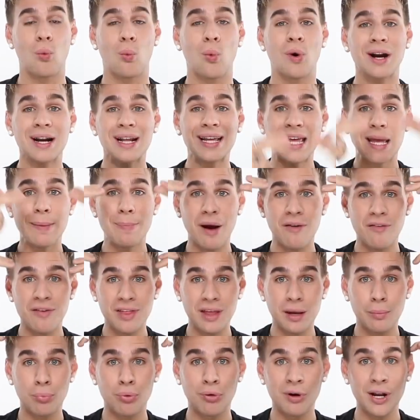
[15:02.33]
We're gonna keep
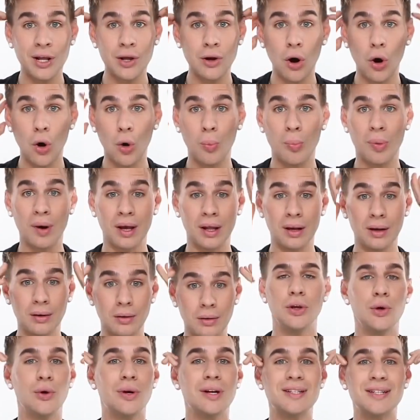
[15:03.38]
everything pretty
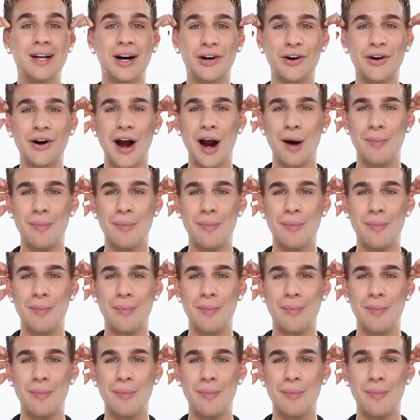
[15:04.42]
open. You can tuck your hair